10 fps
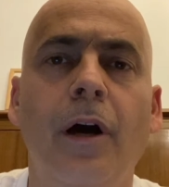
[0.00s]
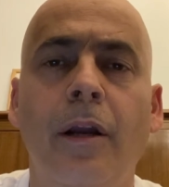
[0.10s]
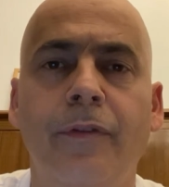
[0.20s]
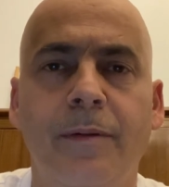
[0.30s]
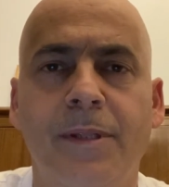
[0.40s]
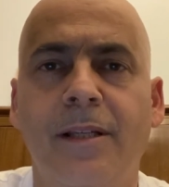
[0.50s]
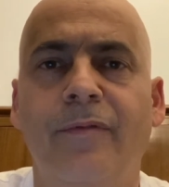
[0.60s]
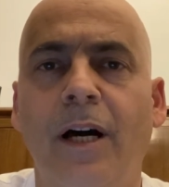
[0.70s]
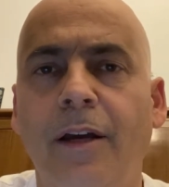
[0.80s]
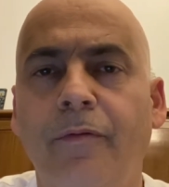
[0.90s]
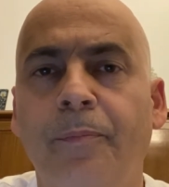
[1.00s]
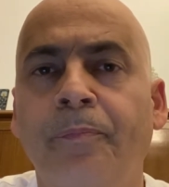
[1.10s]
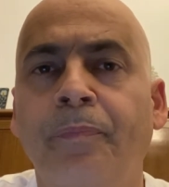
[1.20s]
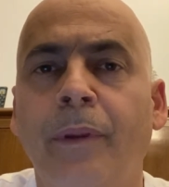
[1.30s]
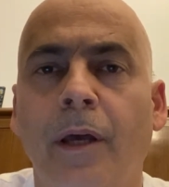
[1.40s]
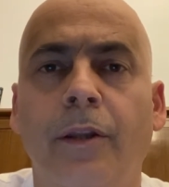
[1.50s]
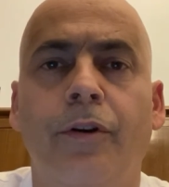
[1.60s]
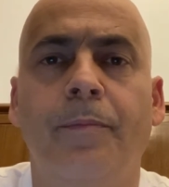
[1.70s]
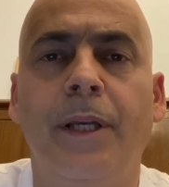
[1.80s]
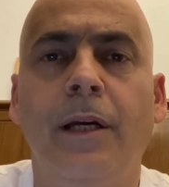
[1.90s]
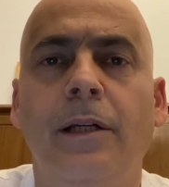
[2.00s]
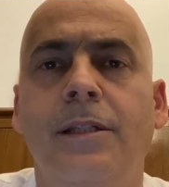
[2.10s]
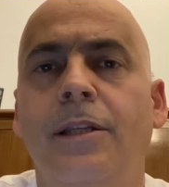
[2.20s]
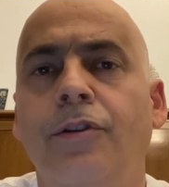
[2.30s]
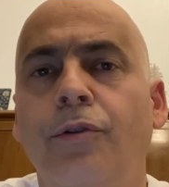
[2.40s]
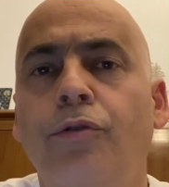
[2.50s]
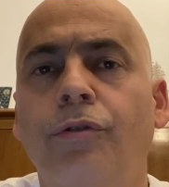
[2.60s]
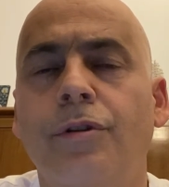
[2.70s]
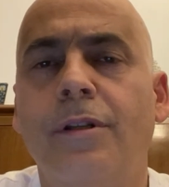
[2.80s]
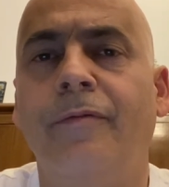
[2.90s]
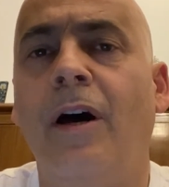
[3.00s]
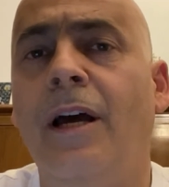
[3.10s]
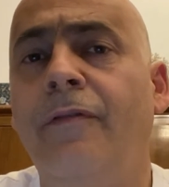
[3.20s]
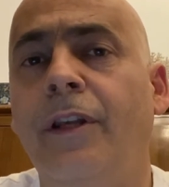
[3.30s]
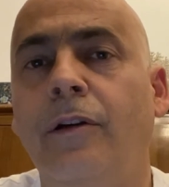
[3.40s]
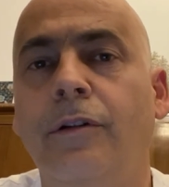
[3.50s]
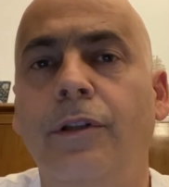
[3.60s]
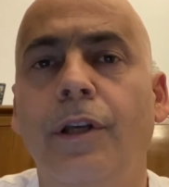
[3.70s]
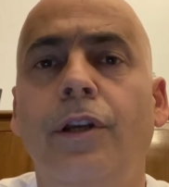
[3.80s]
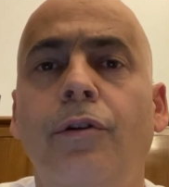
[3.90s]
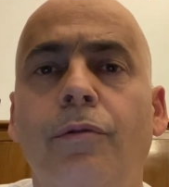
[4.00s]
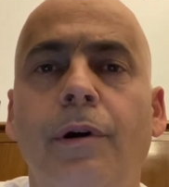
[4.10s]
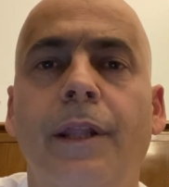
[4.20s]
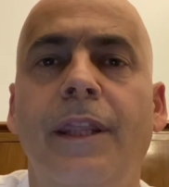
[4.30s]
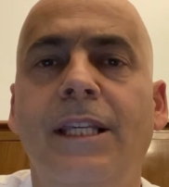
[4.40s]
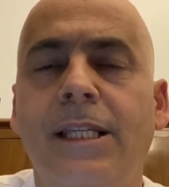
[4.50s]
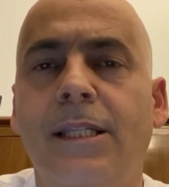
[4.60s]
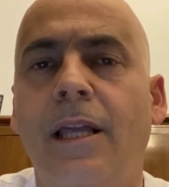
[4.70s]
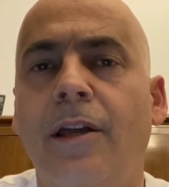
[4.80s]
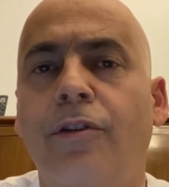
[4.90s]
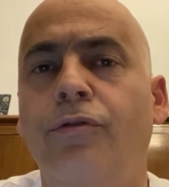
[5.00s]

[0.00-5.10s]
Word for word: none of them survived. And the rabbinical institution survived and continue. And this is the